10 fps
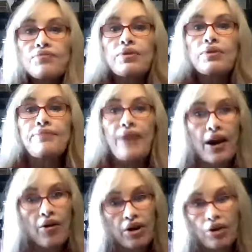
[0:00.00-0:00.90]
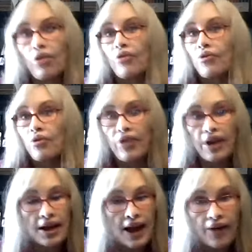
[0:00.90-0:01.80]
preparing her for the
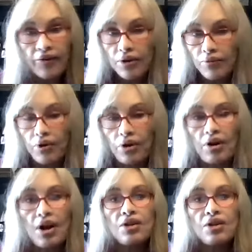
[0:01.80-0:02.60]
inevitable,